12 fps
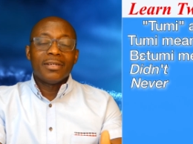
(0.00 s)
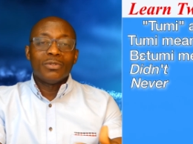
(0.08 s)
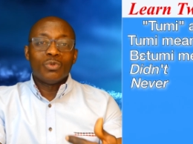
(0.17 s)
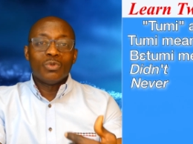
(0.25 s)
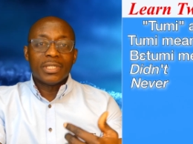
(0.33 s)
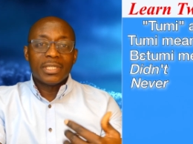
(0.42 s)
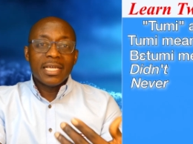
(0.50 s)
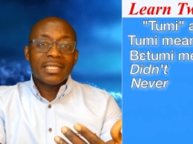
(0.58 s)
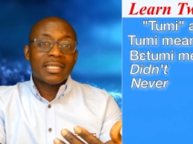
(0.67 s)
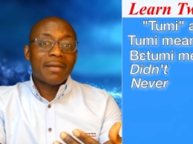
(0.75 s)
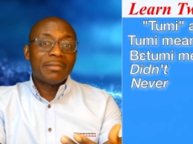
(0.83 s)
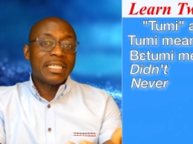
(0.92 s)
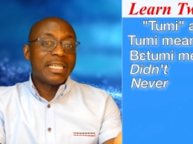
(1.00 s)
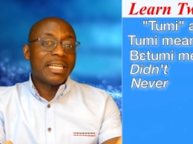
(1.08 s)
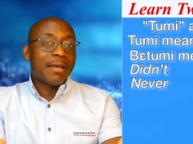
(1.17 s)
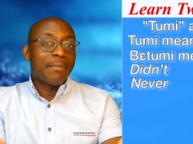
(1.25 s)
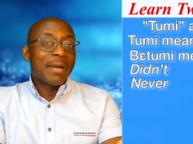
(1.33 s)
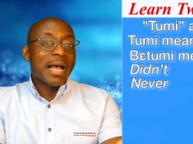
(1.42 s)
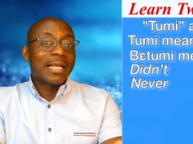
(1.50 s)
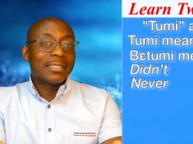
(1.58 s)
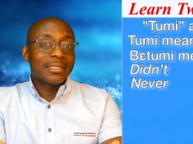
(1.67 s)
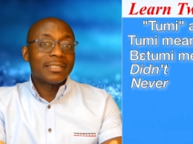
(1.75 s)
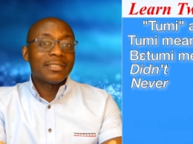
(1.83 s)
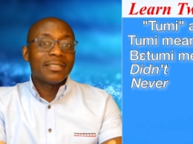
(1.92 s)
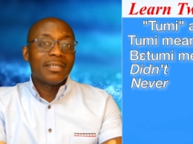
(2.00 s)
to say something in the past,